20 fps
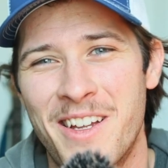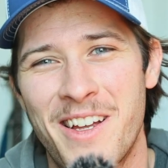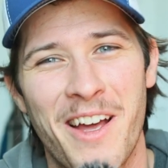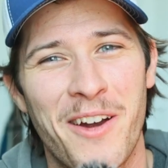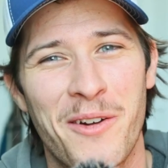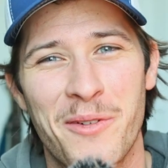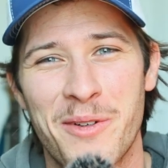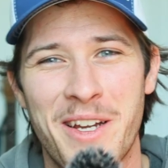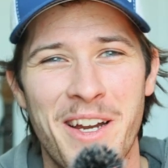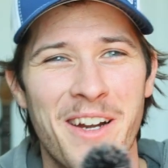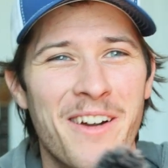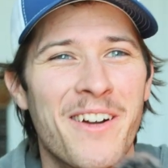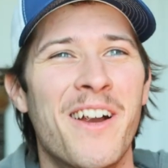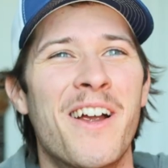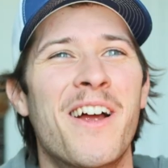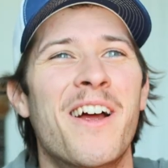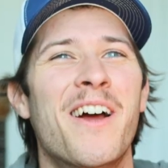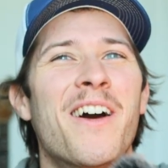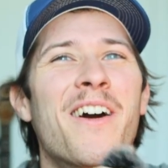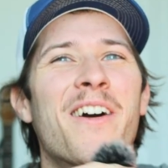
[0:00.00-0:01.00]
I don't care.
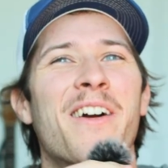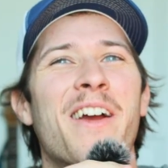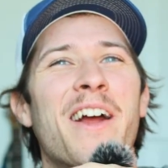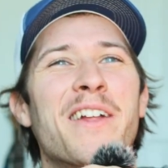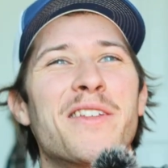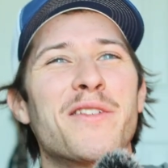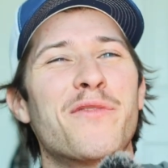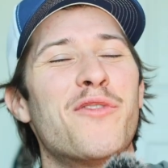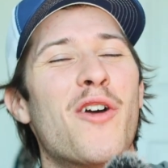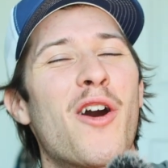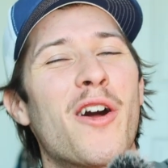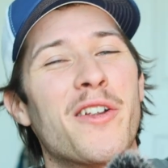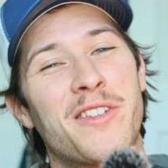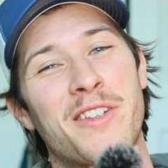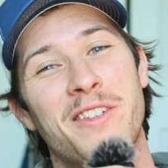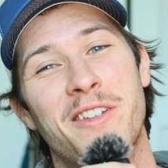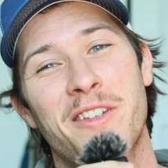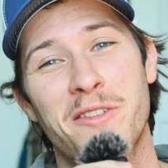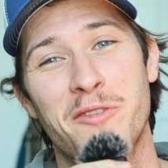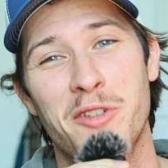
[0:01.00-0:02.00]
Okay, it's a
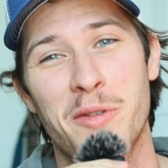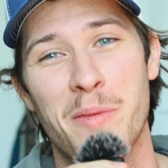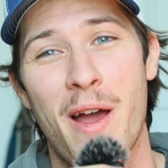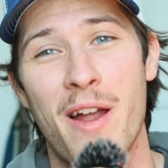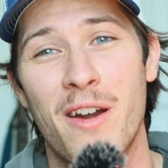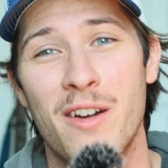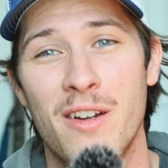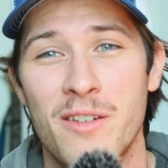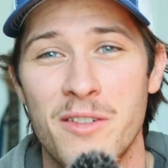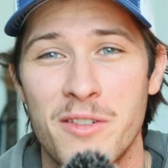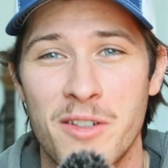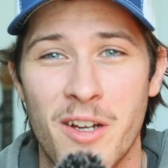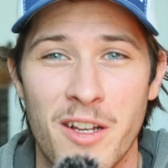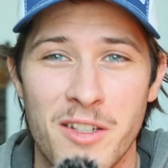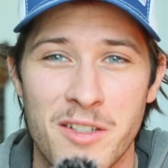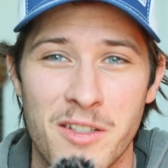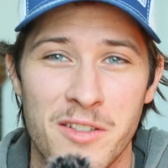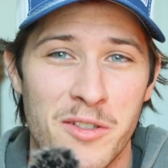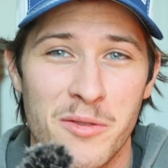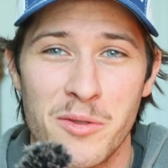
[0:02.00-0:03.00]
font. It doesn't really matter. You
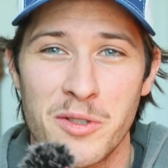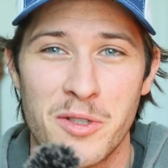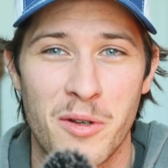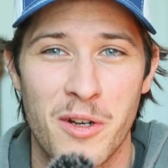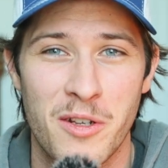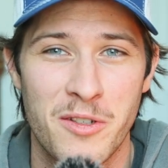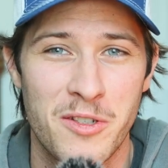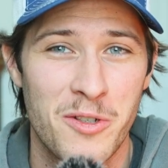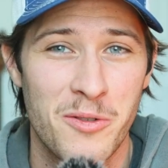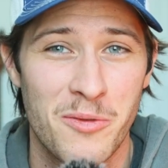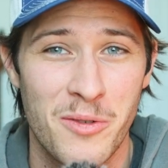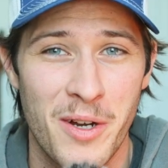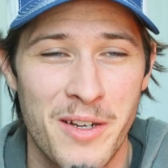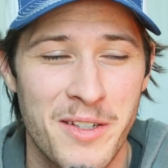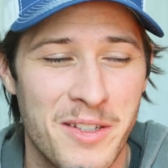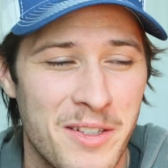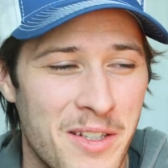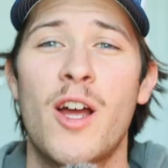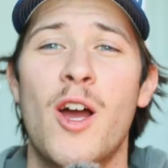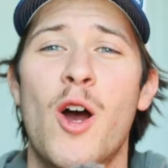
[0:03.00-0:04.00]
guys can do what you gotta do,
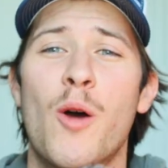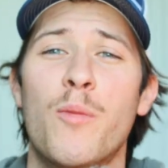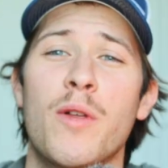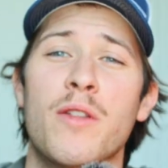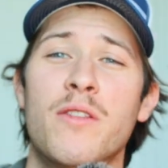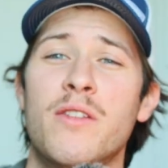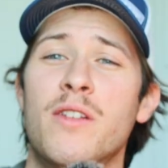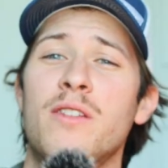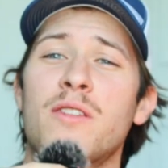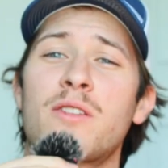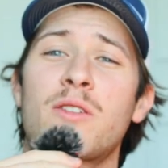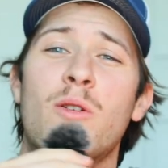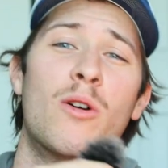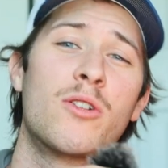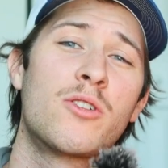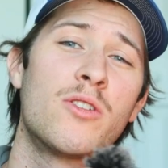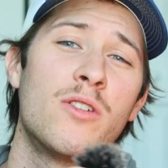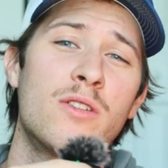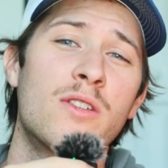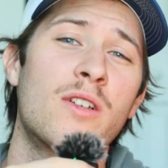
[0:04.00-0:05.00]
right? I hope that these
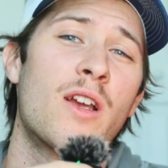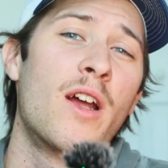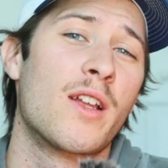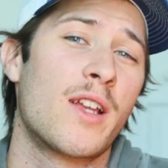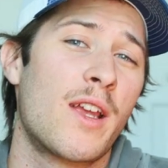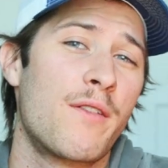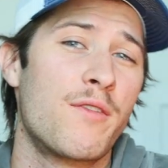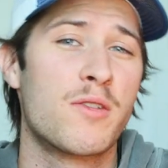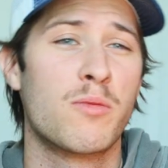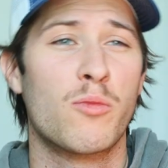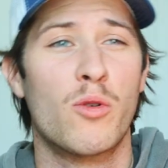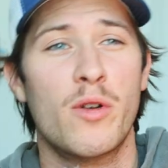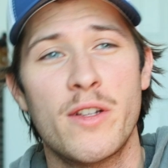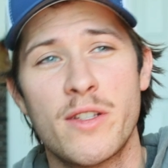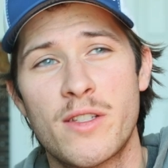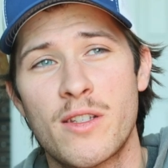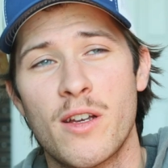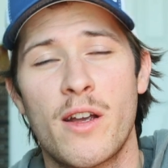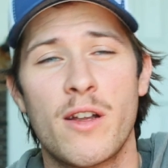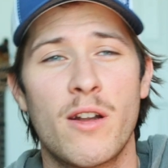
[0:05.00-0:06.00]
questions kind of gave you some more
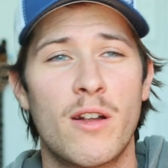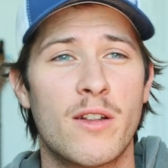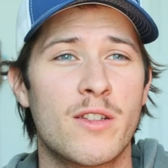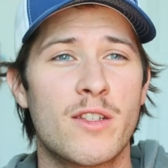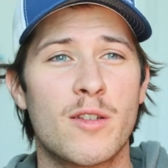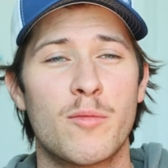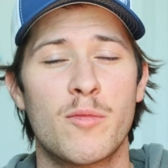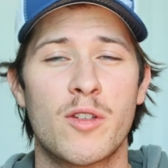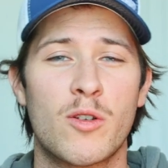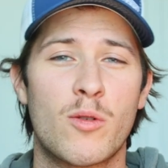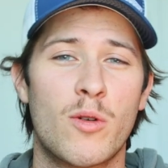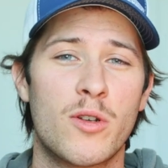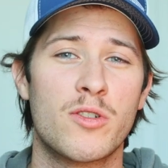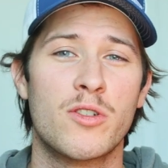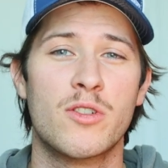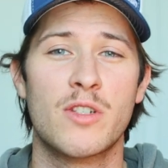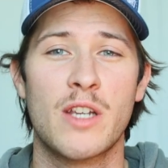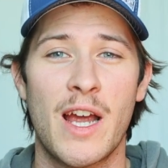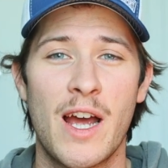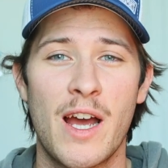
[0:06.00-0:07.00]
insight on some of the
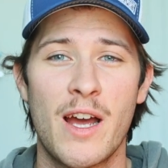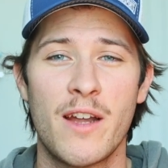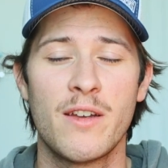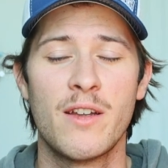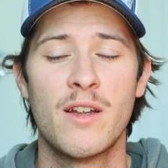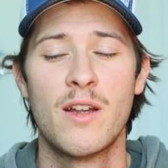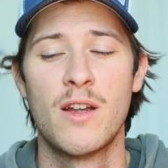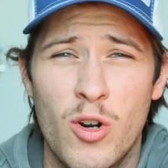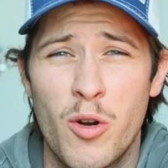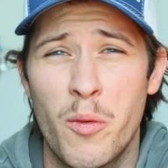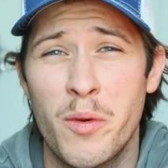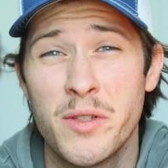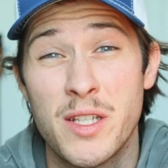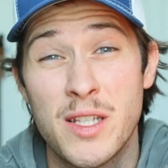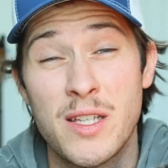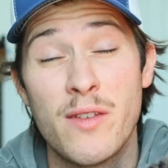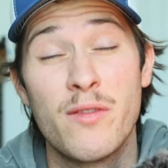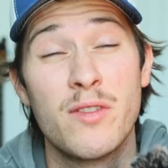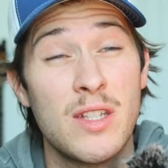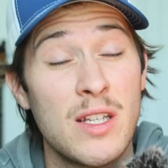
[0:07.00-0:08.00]
questions you had. We're almost
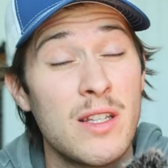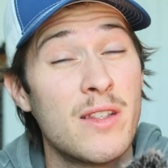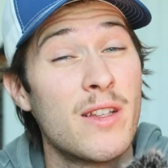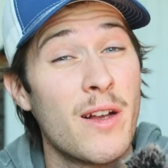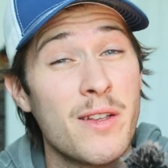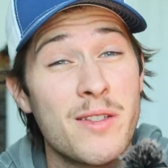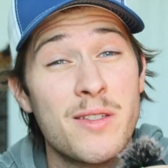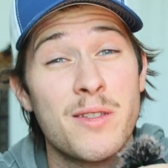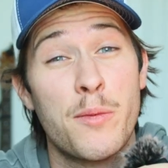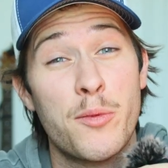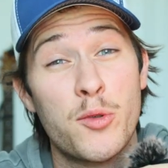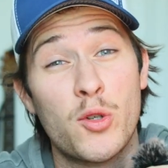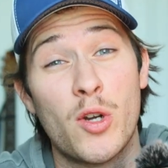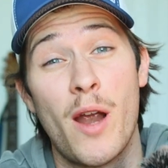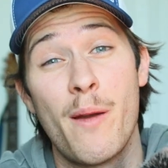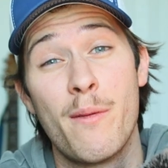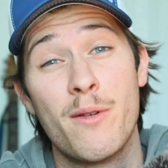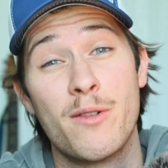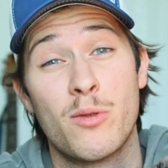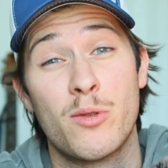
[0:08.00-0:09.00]
at 17,000
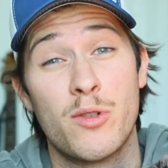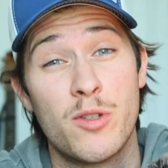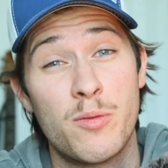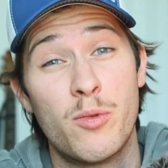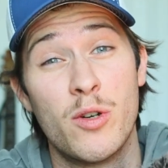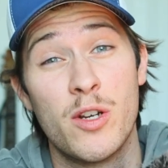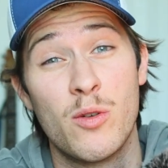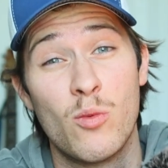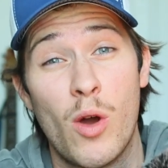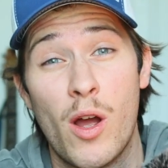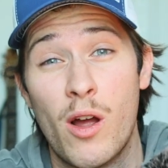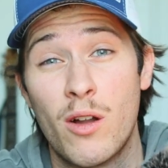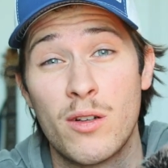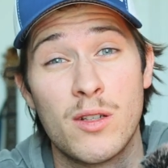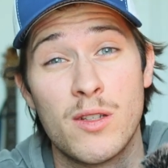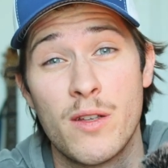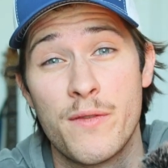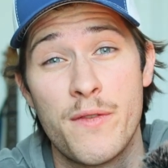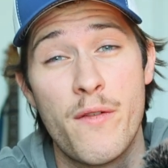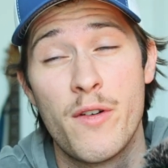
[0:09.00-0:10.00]
subscribers, which is pretty wild
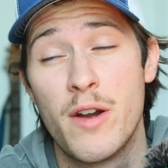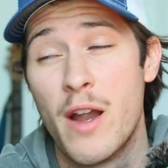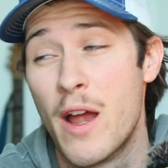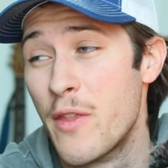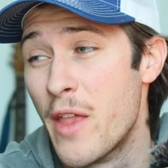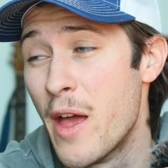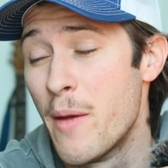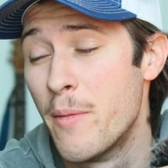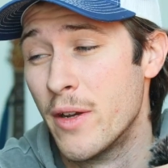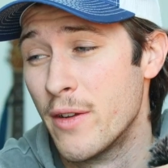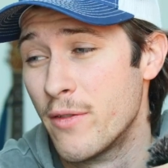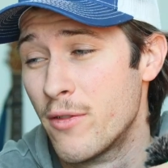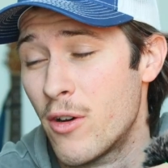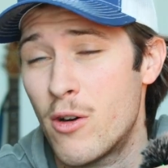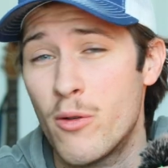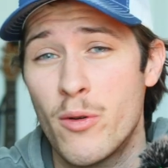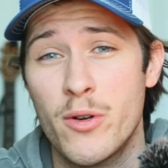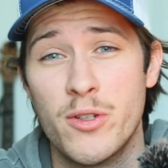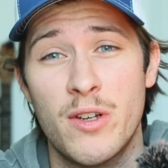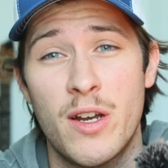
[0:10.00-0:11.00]
because I've never had that many
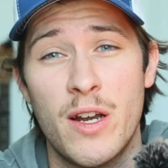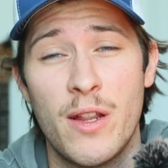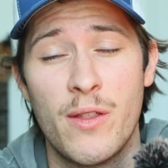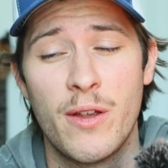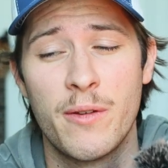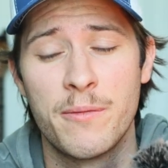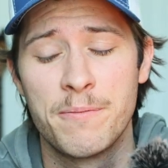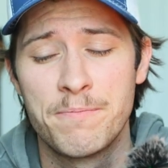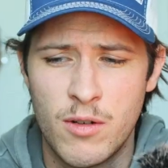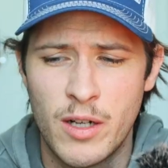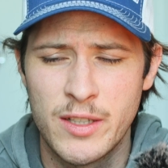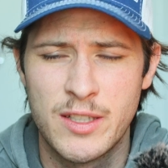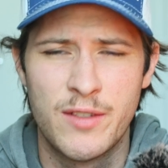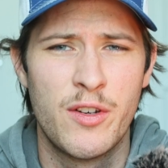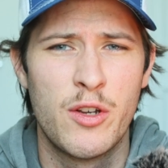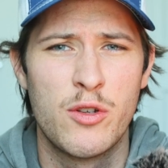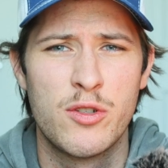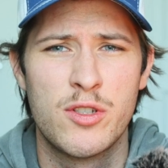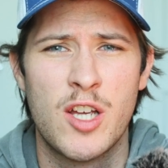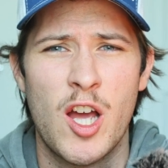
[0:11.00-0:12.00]
followers on anything. Lots of
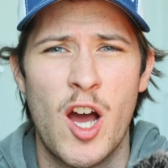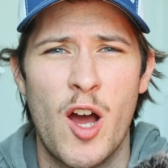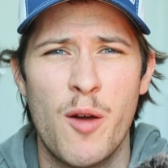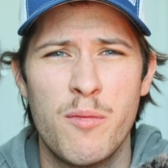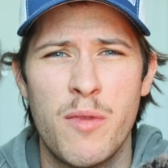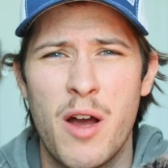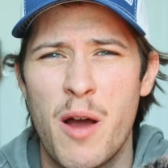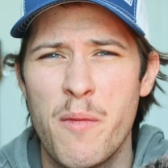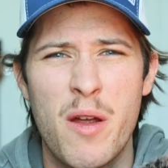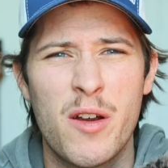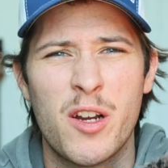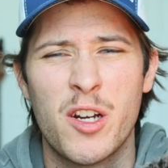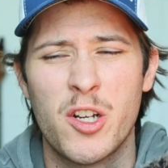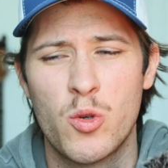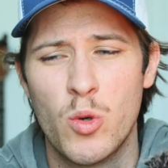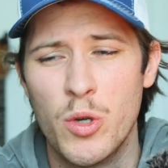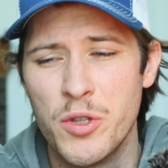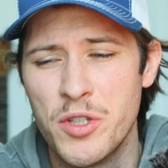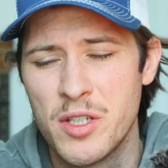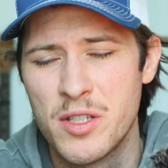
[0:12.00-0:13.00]
videos to come. I'm not gonna
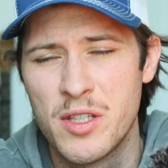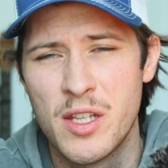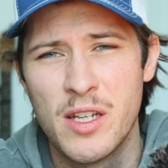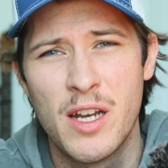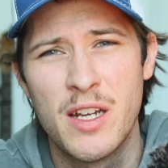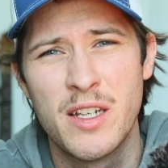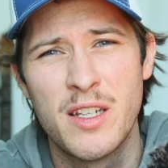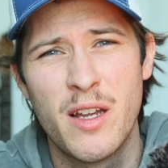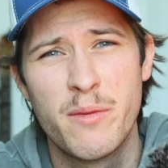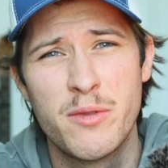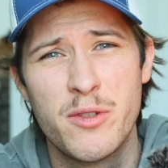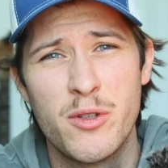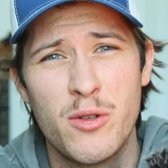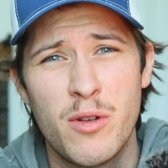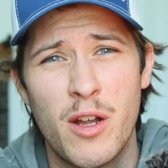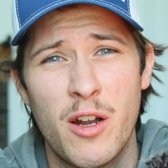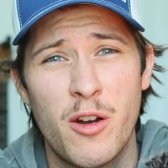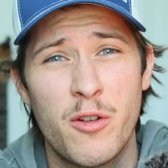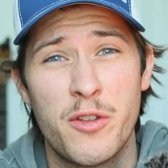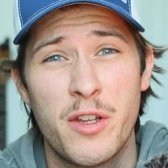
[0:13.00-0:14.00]
quit this thing anytime
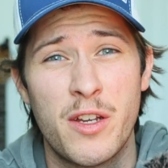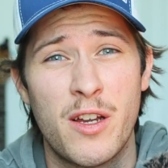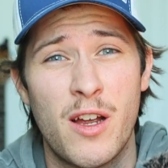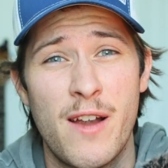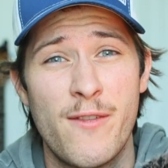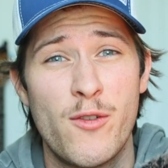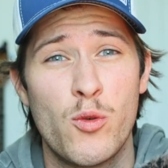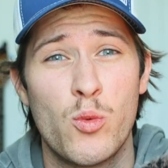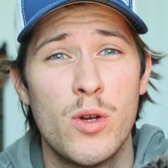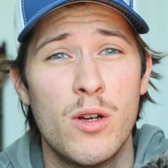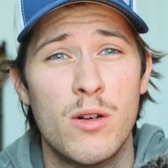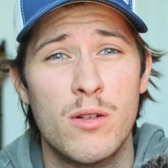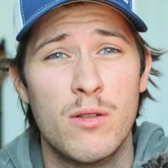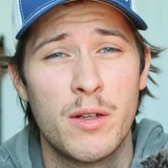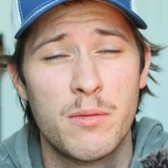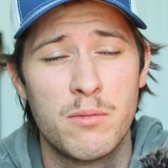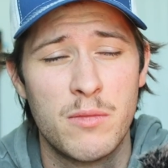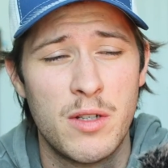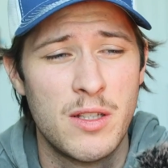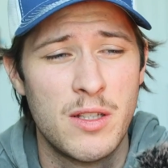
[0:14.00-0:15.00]
soon. I don't think I ever will.